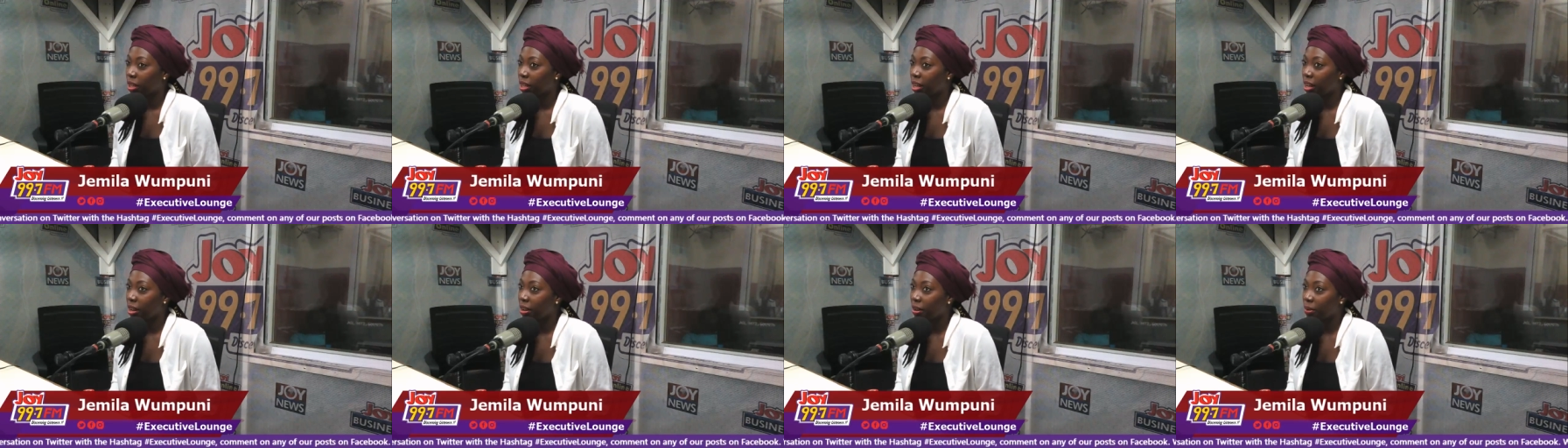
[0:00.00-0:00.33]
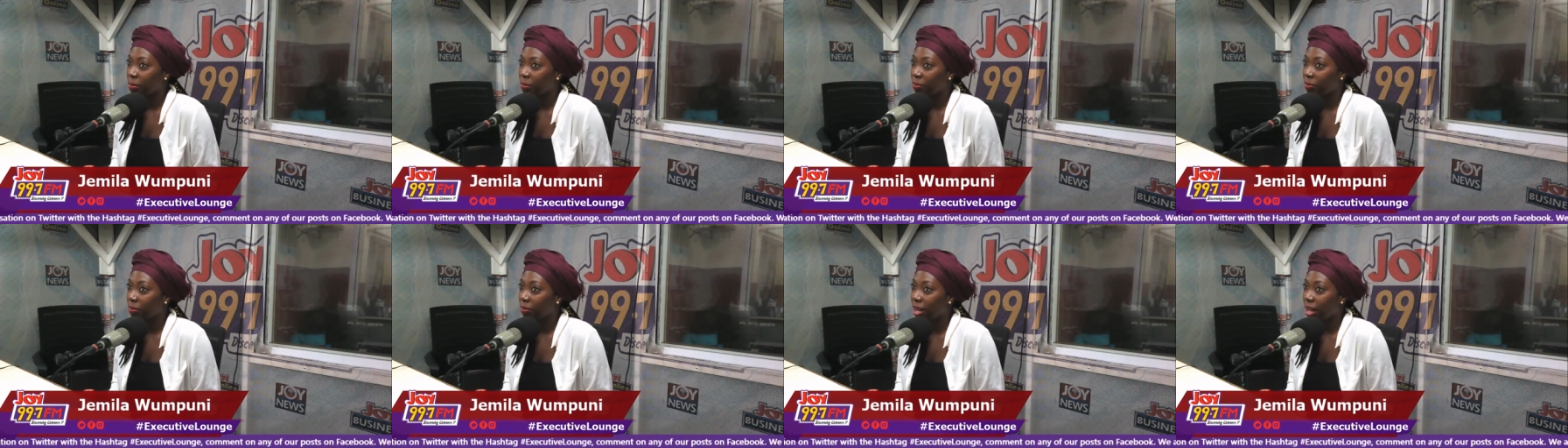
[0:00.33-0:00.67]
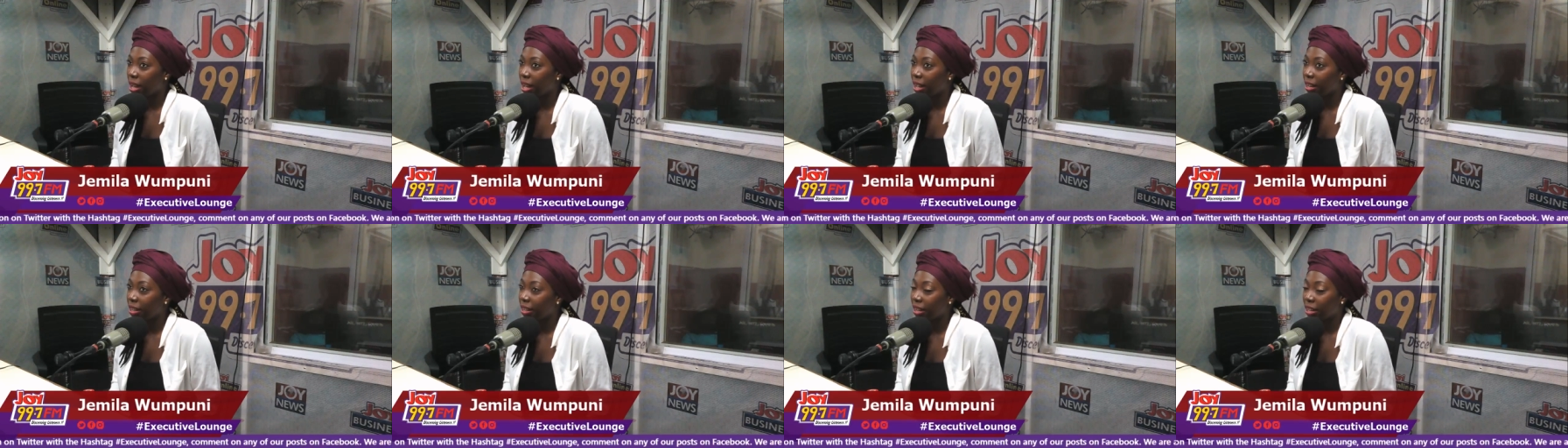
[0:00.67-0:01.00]
Um,
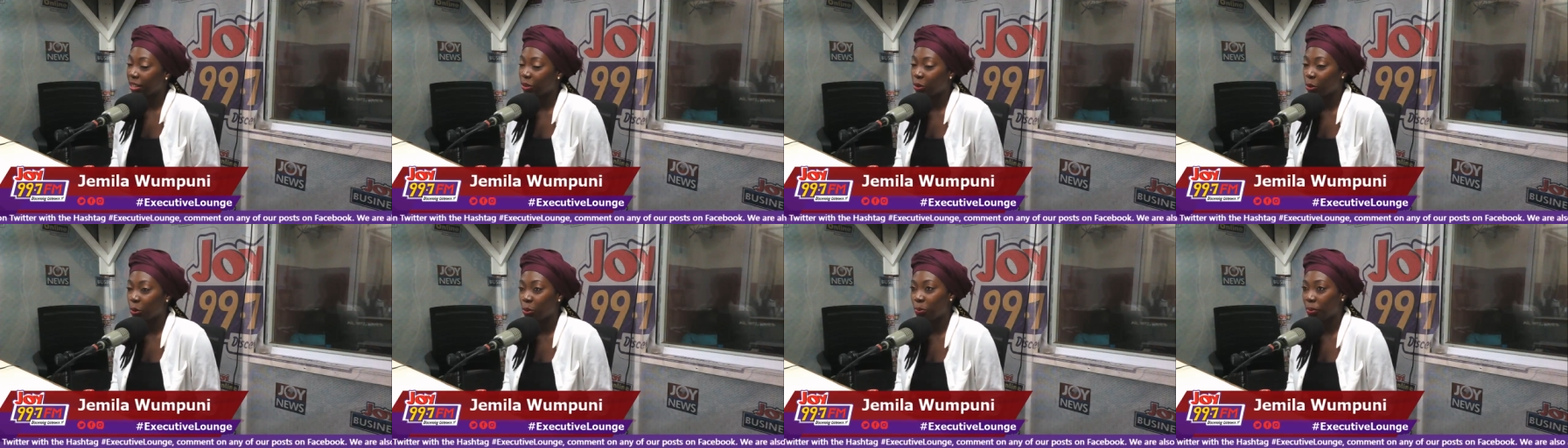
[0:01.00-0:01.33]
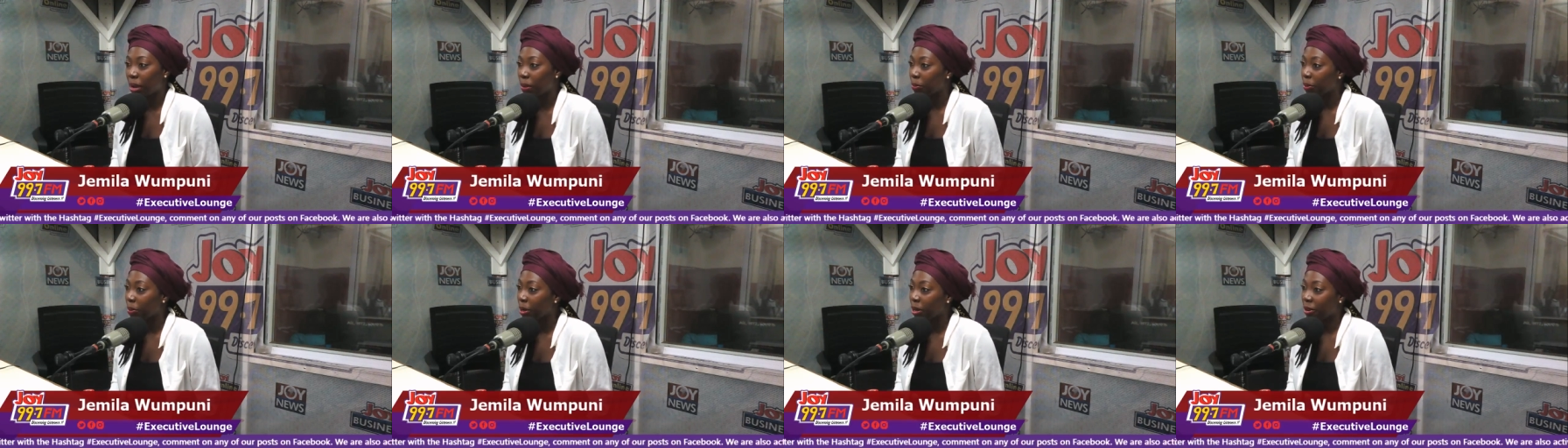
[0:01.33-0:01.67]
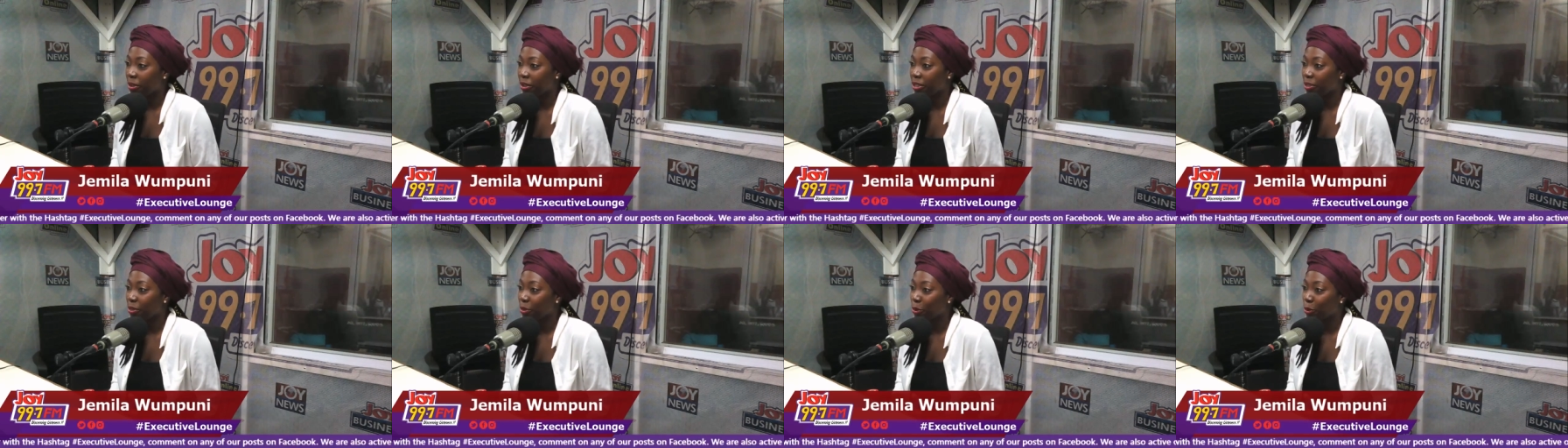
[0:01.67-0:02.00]
I, I, told my
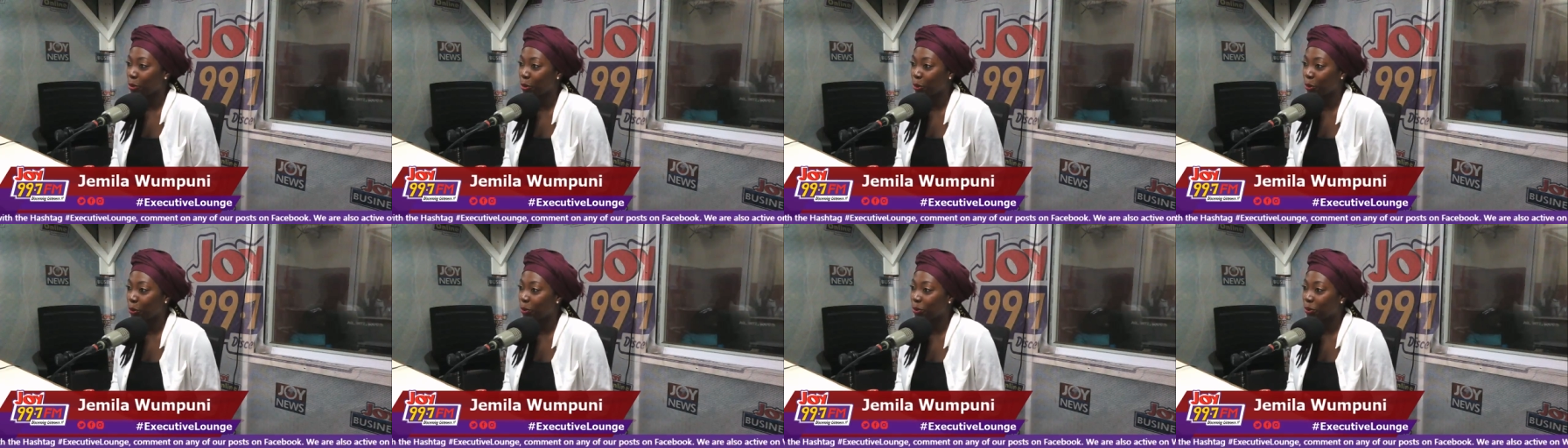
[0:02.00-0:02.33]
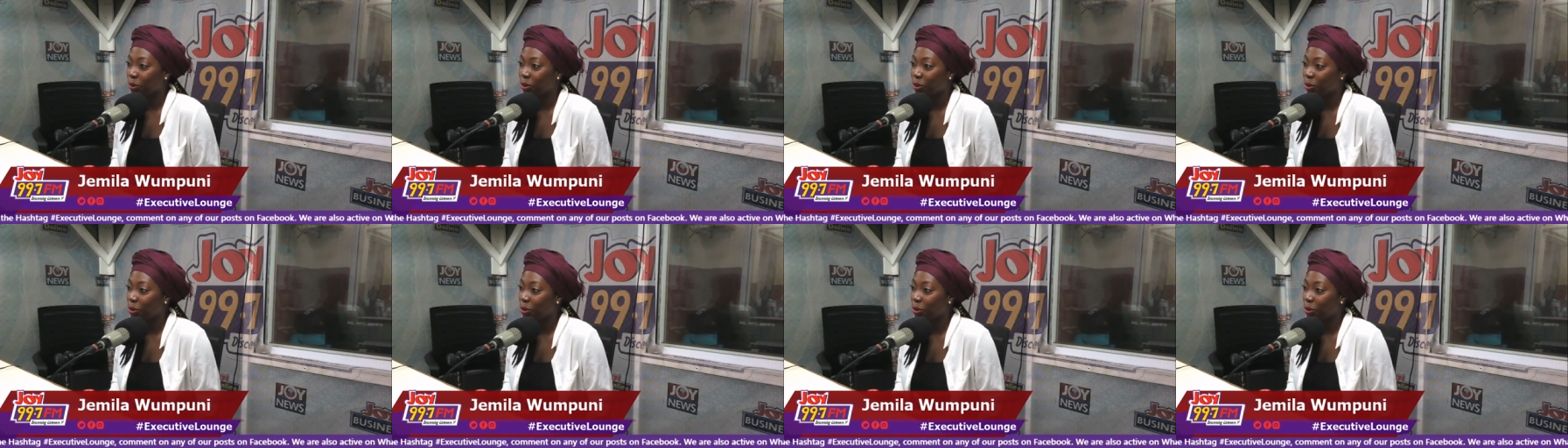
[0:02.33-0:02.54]
parents, you know,